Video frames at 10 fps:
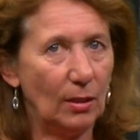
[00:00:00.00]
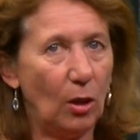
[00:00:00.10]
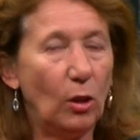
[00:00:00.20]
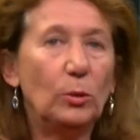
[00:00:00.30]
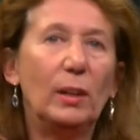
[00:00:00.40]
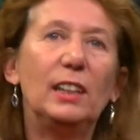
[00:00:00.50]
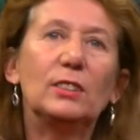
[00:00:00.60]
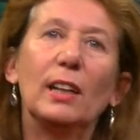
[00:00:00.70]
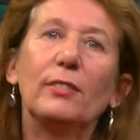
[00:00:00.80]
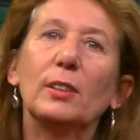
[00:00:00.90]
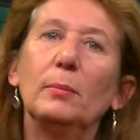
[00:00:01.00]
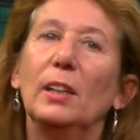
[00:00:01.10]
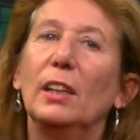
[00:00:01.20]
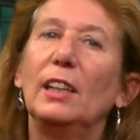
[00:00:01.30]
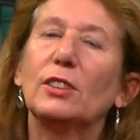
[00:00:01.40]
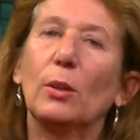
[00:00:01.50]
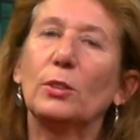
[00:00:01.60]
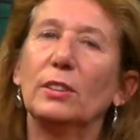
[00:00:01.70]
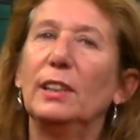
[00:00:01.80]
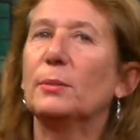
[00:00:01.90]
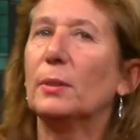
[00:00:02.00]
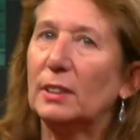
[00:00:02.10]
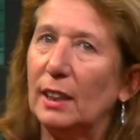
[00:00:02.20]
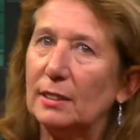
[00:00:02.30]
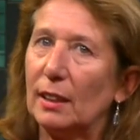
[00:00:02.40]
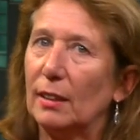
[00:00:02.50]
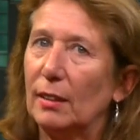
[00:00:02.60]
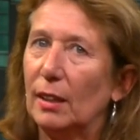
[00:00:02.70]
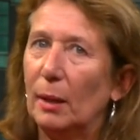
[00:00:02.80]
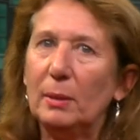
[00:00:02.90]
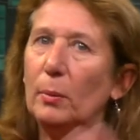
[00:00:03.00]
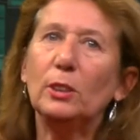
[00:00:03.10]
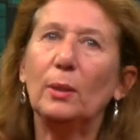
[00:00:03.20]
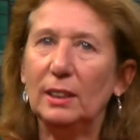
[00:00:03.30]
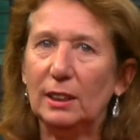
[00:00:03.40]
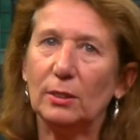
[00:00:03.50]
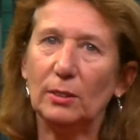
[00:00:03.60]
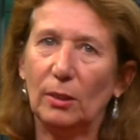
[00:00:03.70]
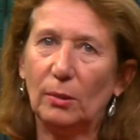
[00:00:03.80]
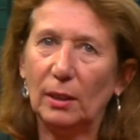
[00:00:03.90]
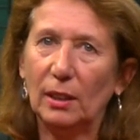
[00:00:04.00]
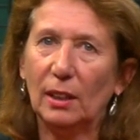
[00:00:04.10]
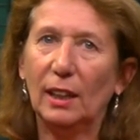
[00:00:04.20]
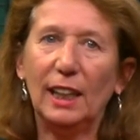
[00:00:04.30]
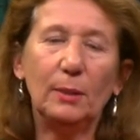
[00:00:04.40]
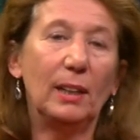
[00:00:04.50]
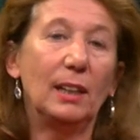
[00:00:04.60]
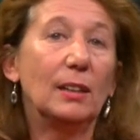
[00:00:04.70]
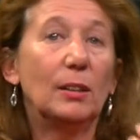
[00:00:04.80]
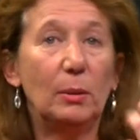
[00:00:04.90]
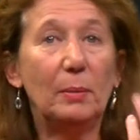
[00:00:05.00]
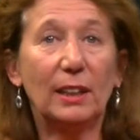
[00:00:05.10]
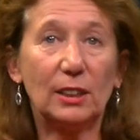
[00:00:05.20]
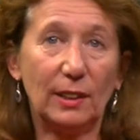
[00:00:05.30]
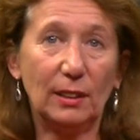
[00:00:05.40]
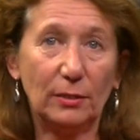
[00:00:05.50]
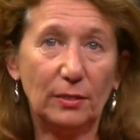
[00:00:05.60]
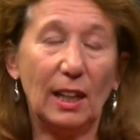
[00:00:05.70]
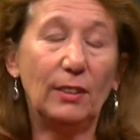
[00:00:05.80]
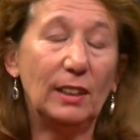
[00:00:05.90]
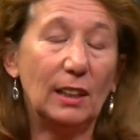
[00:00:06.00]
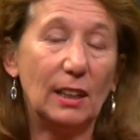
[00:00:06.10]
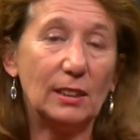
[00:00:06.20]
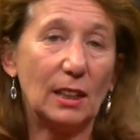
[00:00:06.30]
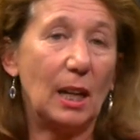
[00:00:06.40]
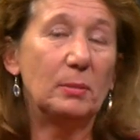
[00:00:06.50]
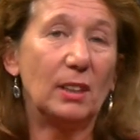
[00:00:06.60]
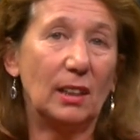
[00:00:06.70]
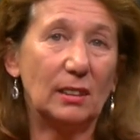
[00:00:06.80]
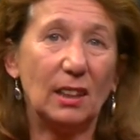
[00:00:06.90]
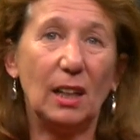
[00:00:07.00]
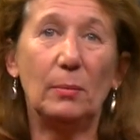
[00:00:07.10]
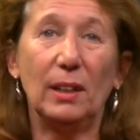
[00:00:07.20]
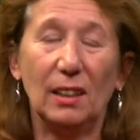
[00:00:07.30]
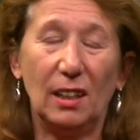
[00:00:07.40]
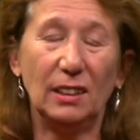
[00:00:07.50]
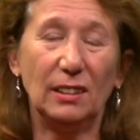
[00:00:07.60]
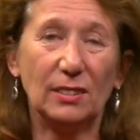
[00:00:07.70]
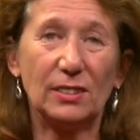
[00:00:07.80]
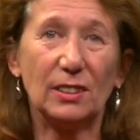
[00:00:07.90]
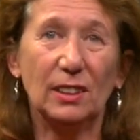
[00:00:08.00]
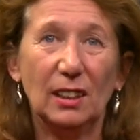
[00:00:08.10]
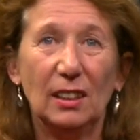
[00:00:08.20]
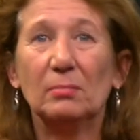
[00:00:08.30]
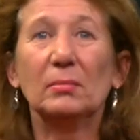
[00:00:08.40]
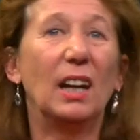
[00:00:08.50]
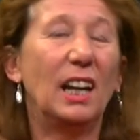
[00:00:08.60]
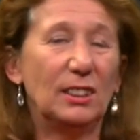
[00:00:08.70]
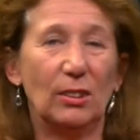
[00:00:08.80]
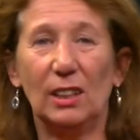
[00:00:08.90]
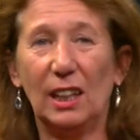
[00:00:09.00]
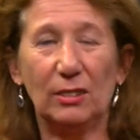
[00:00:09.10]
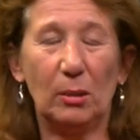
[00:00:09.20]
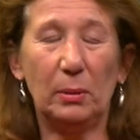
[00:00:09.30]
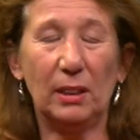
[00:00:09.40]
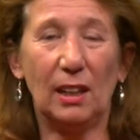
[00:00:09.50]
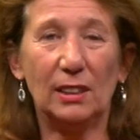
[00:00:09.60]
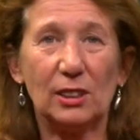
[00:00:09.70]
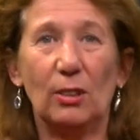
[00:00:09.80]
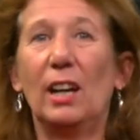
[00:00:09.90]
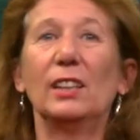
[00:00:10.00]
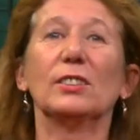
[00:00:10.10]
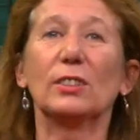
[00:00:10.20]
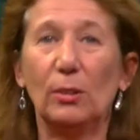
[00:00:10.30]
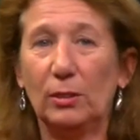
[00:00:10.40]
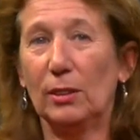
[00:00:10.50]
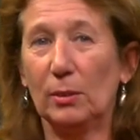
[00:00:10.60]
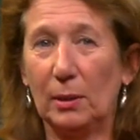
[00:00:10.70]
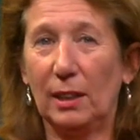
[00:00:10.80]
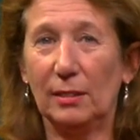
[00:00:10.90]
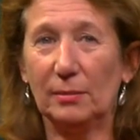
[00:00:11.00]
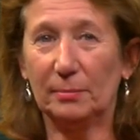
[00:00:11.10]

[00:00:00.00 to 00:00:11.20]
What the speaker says: Or do I need to have his social network data? I mean, what do I need to know? Anyway, we make a trade-off. I realize I'm tired, I'm wearing high heels. I don't like grumpy guys, so I just go the other way.